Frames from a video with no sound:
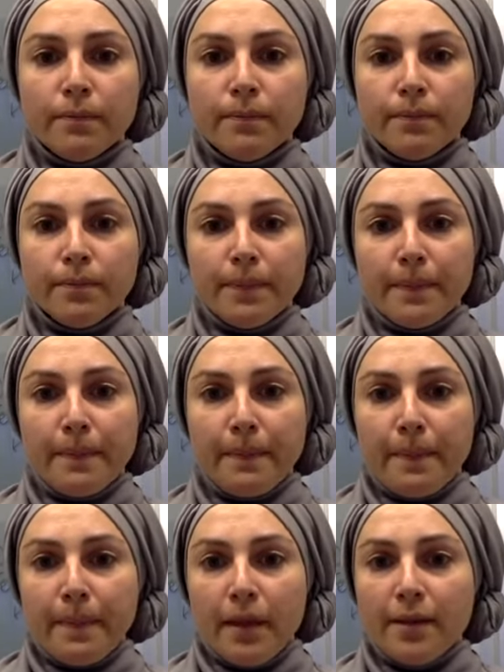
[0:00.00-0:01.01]
Mm.
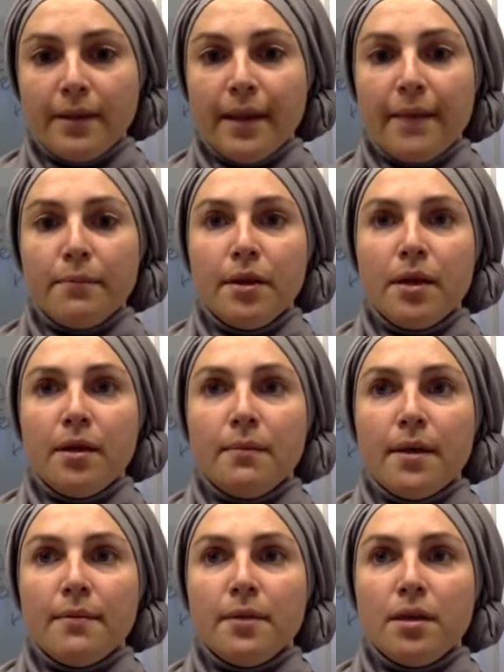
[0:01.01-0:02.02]
It can be
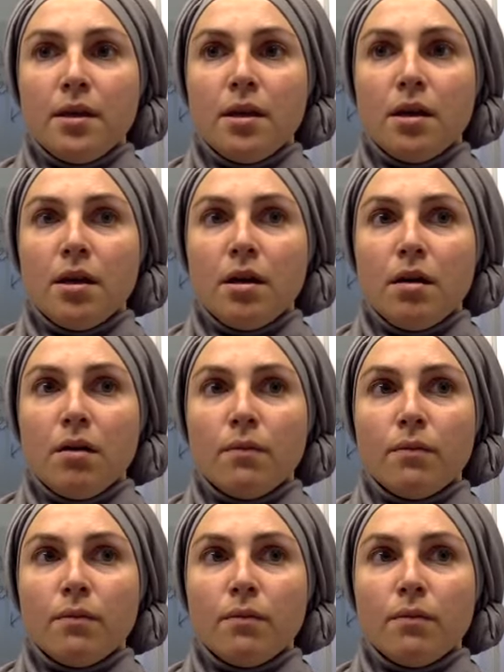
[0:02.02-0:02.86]
maybe, um,